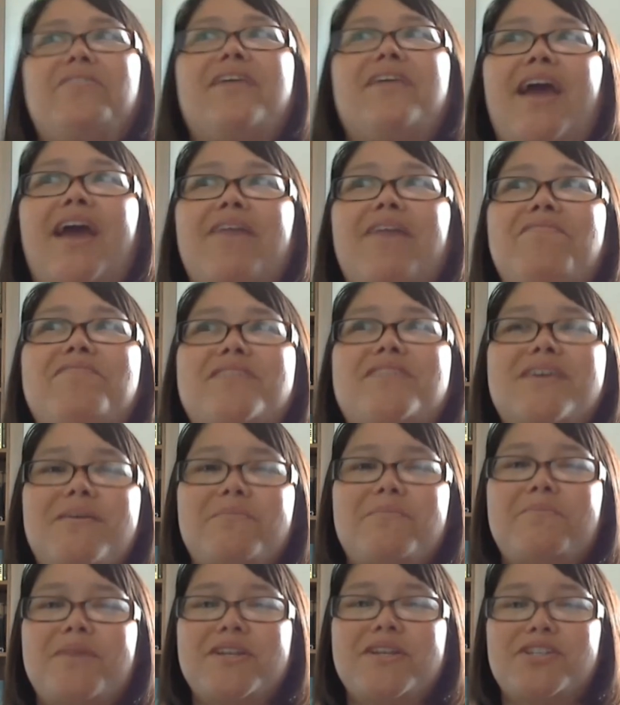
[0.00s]
have
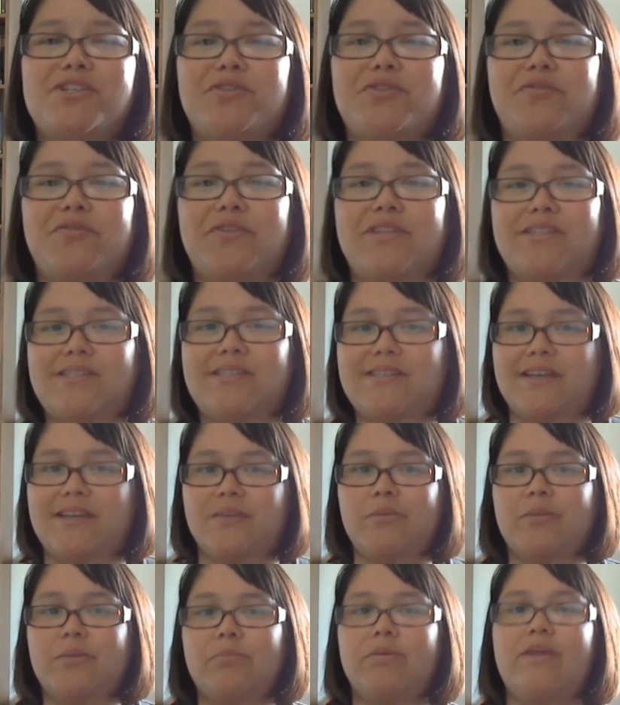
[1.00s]
that much for this
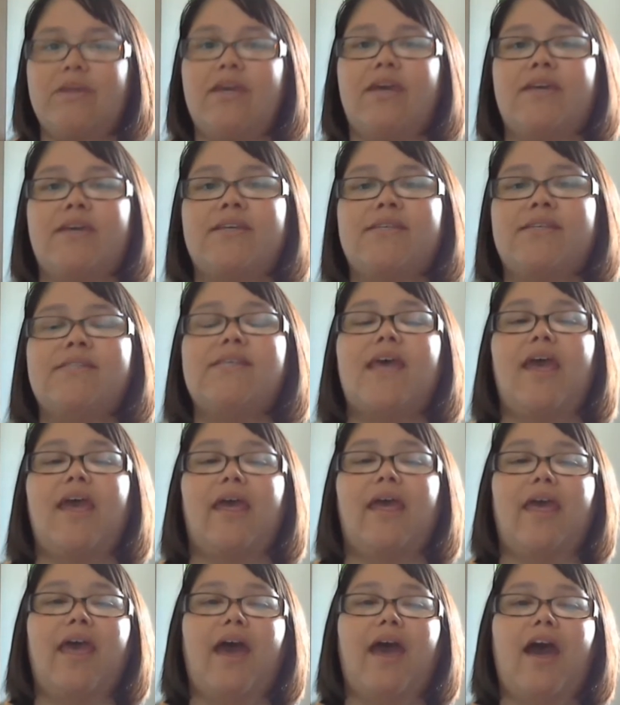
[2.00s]
segment, because
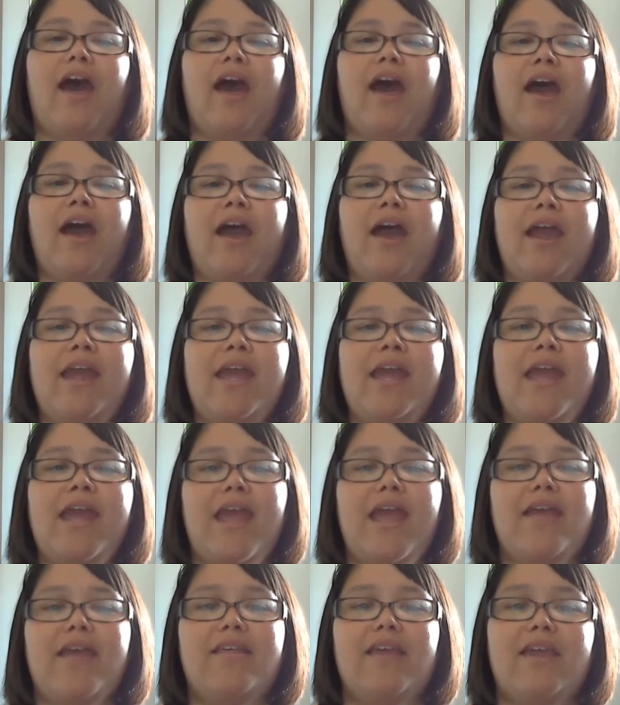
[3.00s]
and
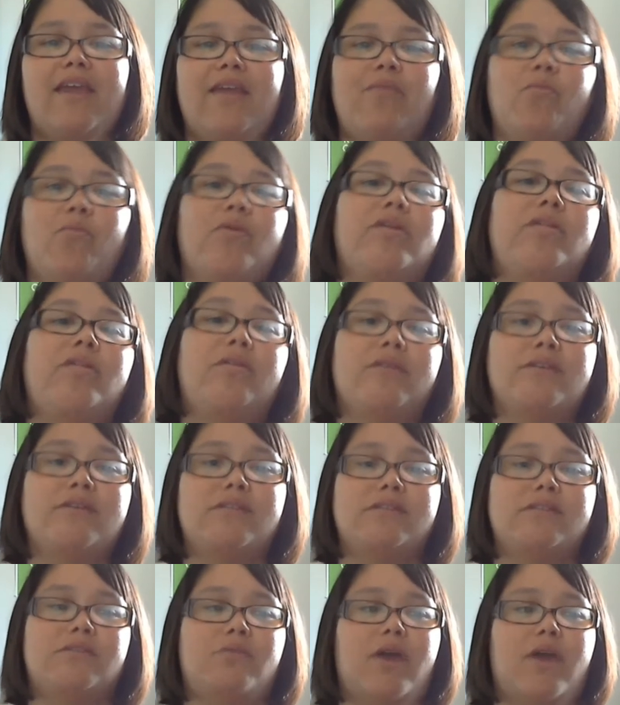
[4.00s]
one of the
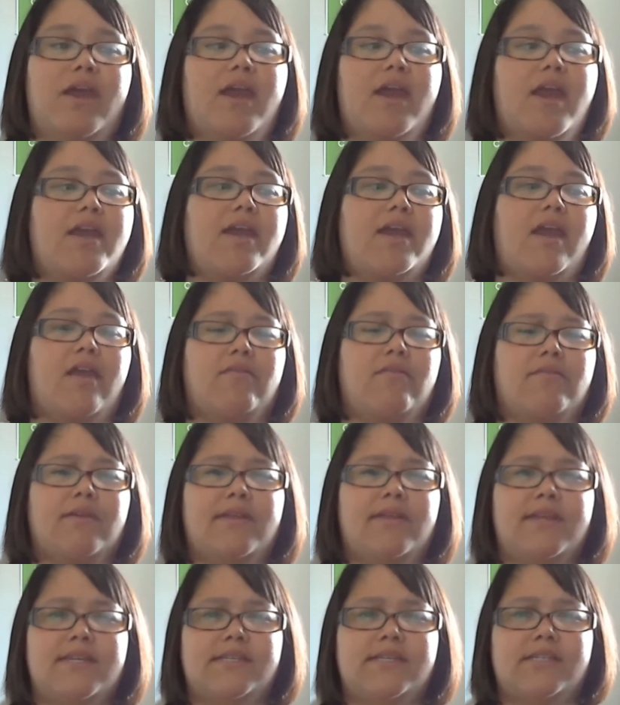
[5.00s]
reasons why I
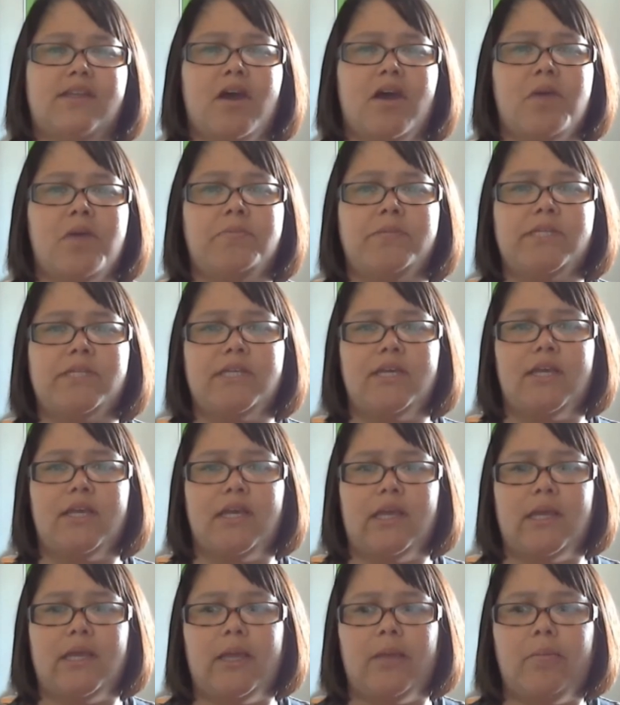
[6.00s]
really stopped
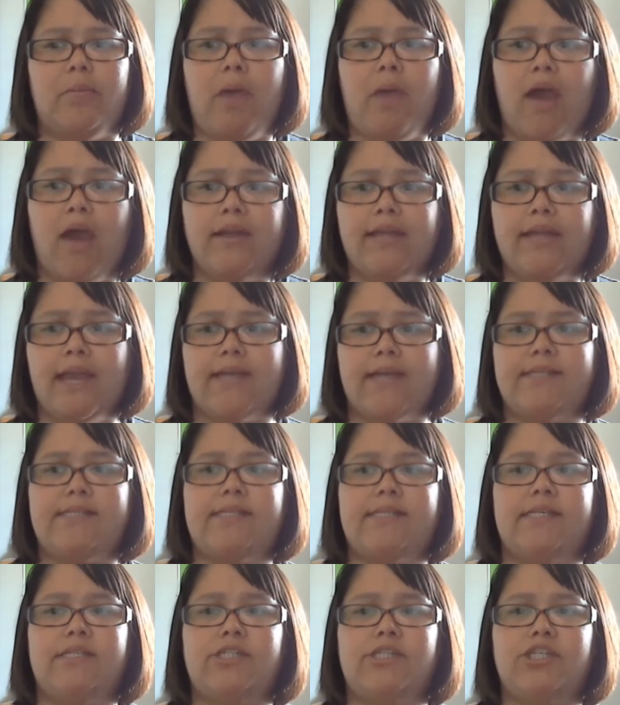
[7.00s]

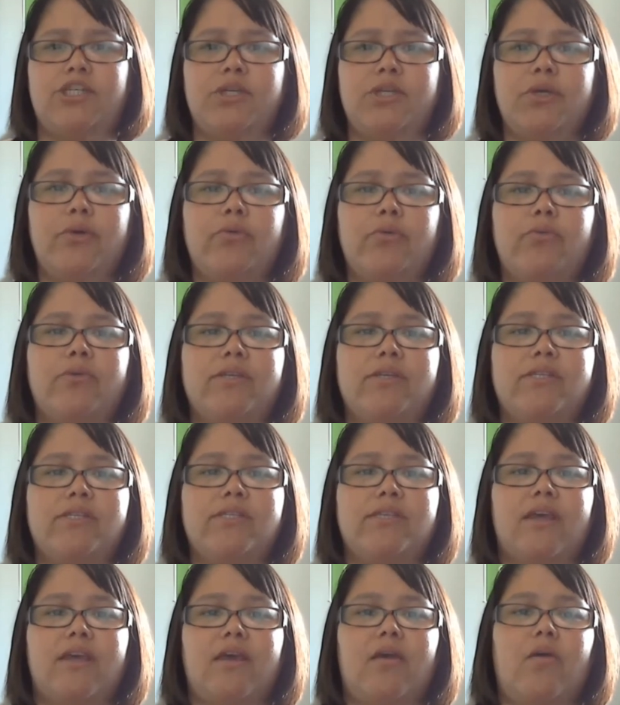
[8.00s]
podcasting too
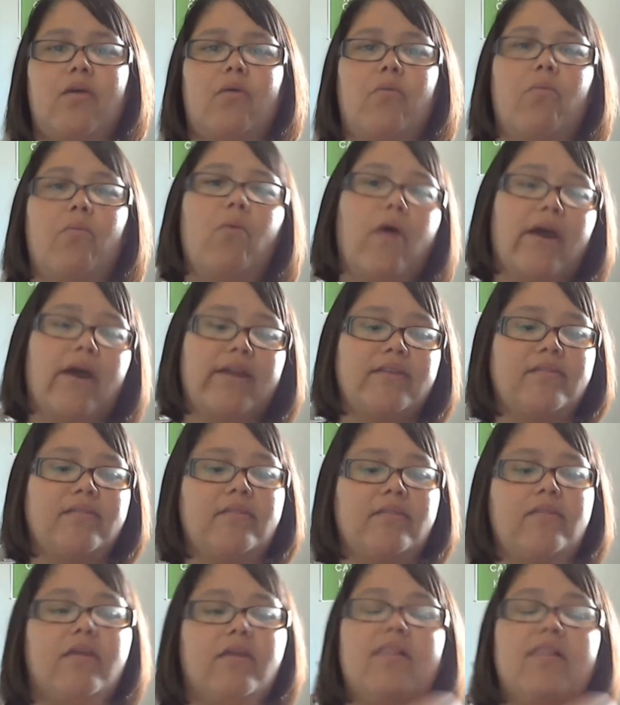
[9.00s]
was,
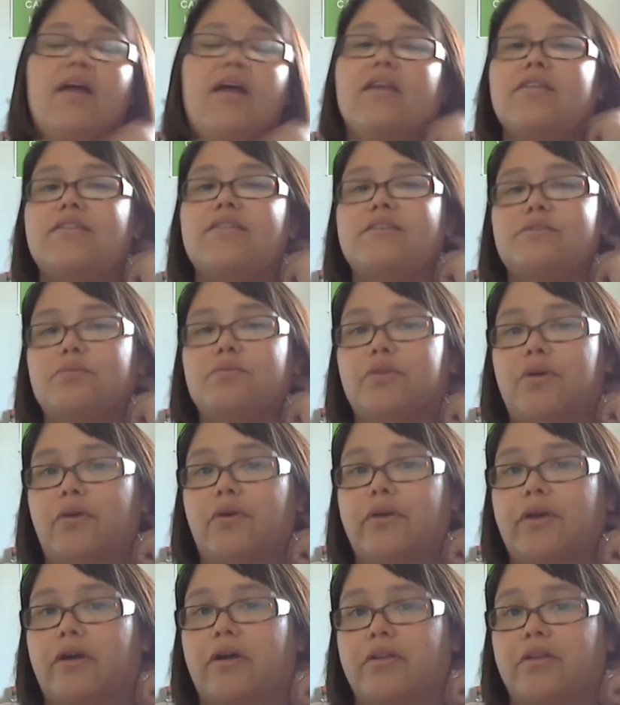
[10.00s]
one, a lot of things were
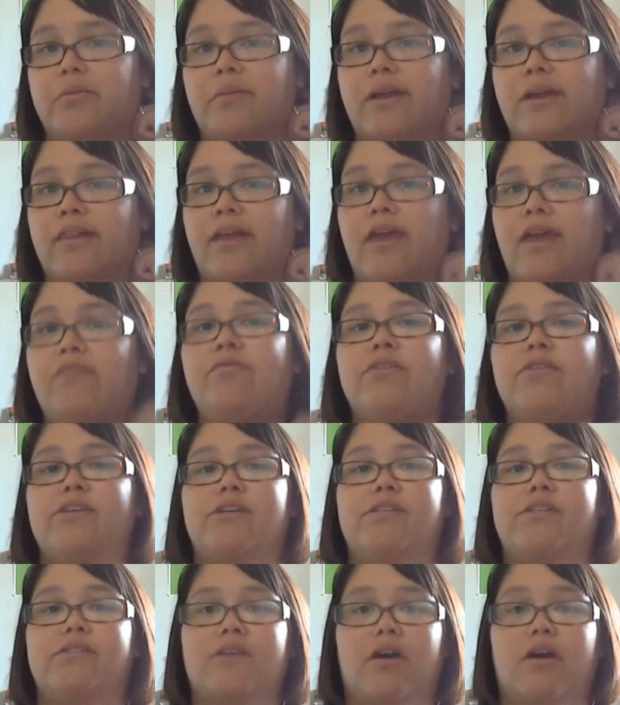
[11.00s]
going on in my life, which
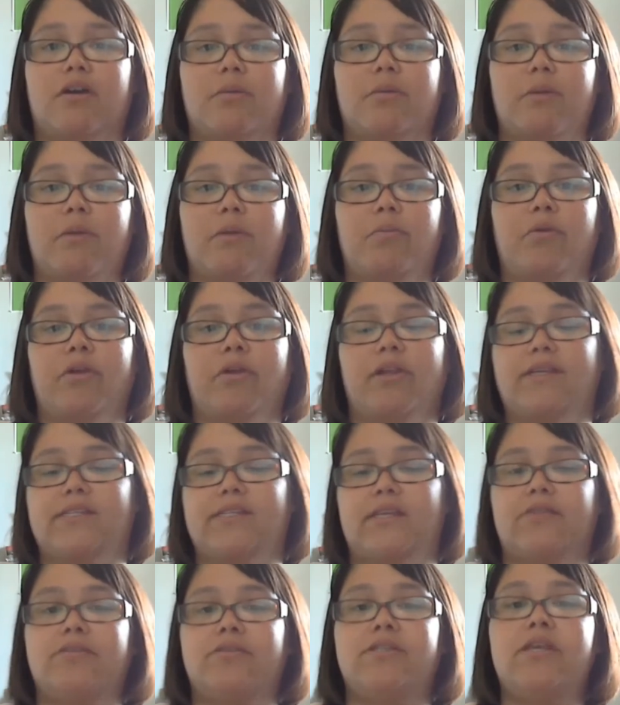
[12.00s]
I'll talk about more,
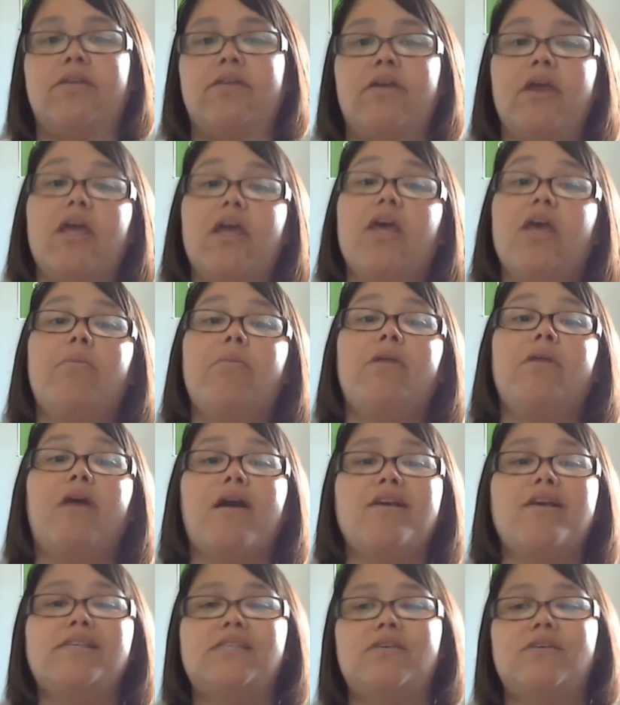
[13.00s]
etc., etc. But
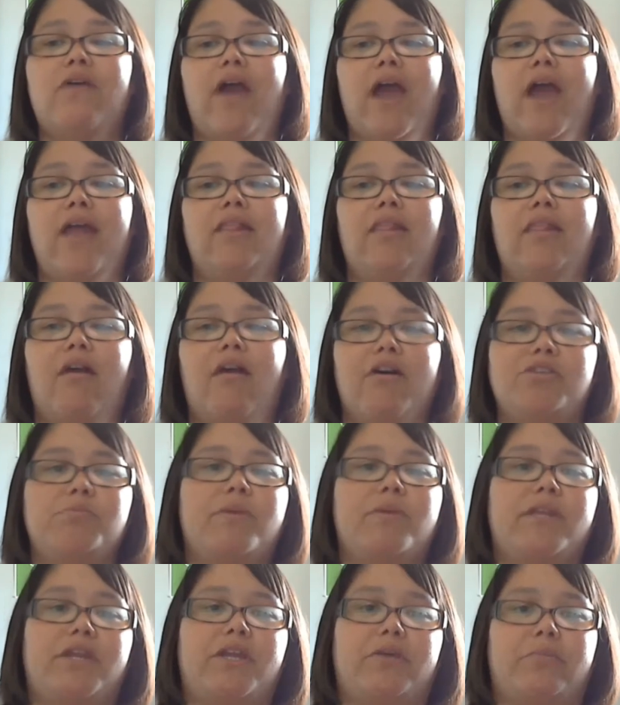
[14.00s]
also, I lost
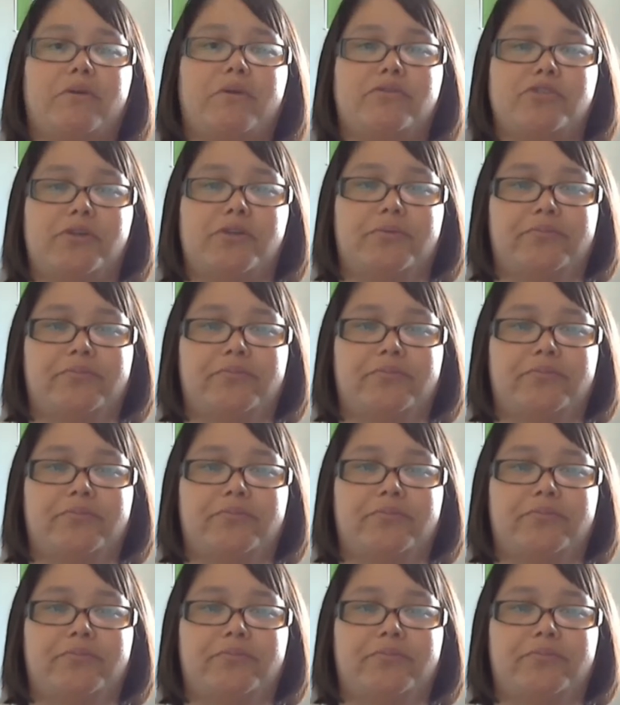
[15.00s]
my nail mojo.